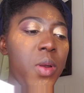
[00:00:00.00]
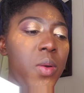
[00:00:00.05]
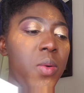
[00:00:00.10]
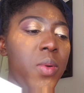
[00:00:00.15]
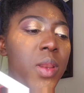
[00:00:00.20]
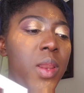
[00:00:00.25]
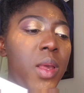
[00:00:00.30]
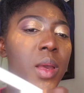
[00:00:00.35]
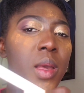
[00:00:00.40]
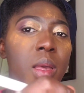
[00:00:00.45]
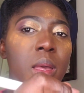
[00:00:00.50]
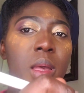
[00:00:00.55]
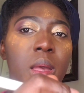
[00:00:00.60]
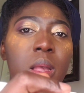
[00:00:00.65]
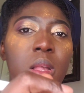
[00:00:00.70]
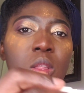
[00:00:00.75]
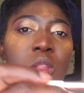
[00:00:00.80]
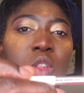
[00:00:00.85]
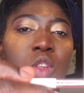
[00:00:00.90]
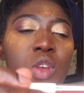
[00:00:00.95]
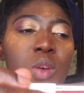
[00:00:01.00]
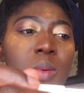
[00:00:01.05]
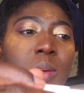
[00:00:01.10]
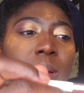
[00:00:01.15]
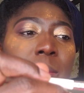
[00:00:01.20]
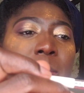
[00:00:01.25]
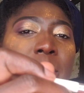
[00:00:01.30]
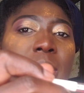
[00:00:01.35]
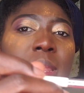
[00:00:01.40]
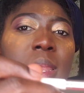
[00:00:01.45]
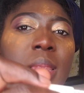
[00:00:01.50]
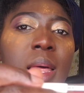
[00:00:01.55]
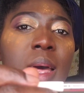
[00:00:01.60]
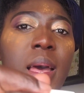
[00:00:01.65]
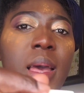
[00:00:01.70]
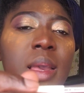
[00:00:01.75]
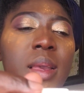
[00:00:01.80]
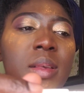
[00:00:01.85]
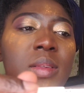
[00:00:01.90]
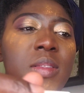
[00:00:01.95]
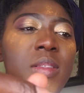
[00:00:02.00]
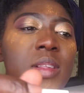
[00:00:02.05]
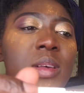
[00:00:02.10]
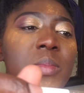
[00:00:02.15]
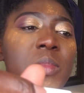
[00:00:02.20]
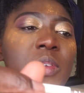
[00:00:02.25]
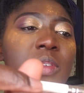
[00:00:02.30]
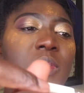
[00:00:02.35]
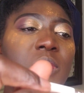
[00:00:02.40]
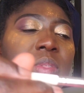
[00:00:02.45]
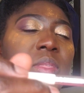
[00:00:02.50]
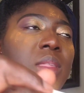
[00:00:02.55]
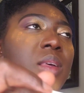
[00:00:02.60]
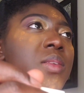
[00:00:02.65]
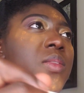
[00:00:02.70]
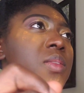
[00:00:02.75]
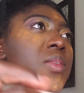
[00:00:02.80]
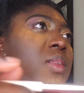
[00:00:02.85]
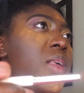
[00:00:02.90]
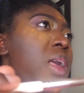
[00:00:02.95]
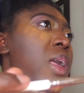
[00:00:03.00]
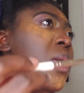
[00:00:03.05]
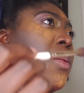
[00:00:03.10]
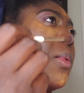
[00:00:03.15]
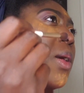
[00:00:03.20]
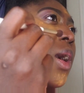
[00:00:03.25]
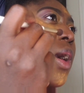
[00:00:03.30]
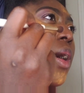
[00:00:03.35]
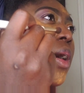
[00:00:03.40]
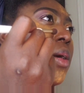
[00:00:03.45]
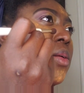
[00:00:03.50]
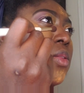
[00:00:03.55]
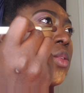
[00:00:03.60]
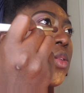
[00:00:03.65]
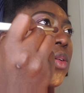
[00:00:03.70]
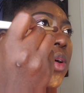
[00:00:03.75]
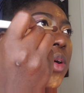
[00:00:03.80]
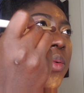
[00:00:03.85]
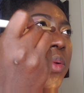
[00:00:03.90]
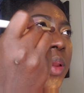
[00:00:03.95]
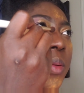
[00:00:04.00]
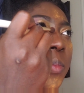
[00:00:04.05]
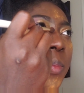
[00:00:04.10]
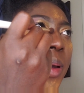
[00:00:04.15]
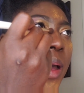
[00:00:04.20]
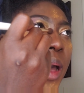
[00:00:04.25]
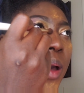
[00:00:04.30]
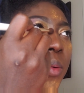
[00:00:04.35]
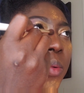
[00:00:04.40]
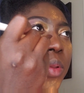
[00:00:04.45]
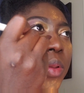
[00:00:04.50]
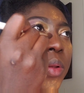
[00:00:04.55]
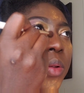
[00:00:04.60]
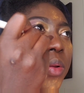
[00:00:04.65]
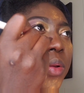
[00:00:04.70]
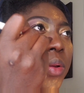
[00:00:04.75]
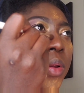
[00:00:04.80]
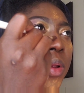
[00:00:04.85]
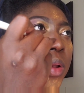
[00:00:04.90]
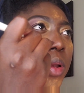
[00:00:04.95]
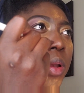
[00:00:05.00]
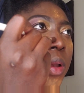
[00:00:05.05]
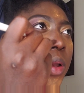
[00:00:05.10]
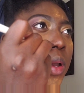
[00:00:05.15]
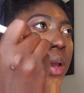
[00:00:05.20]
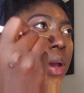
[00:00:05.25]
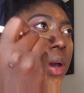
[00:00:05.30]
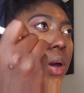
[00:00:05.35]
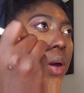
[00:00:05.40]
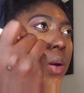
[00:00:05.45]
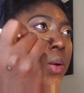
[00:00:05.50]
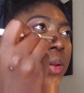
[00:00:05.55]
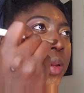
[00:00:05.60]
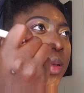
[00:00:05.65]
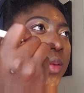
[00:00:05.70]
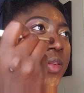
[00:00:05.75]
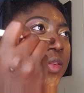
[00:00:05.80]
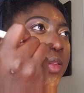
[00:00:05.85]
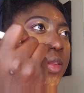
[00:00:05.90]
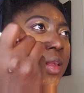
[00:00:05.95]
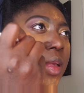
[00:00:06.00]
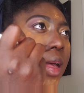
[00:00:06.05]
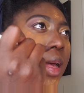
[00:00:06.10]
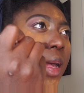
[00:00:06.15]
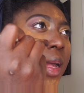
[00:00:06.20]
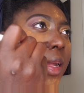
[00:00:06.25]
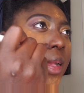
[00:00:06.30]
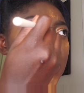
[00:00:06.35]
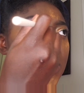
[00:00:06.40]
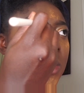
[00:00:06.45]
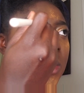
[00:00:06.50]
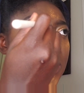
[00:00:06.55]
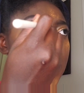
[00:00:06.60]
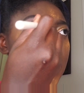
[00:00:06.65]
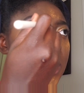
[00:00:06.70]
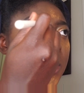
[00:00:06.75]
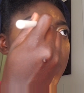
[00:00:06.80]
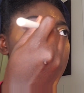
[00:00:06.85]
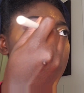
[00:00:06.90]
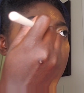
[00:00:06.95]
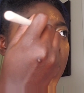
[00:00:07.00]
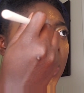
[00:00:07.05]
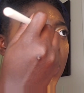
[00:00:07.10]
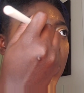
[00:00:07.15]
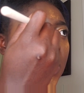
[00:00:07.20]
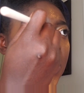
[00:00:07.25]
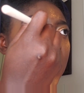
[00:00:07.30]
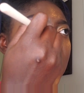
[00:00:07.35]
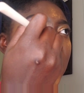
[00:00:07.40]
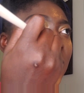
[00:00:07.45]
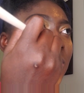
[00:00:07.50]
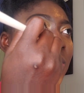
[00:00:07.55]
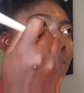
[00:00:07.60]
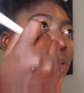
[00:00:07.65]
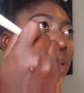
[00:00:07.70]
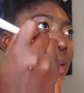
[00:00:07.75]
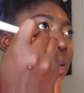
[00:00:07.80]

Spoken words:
I went ahead to apply some of the same contouring powder on the side, my nose.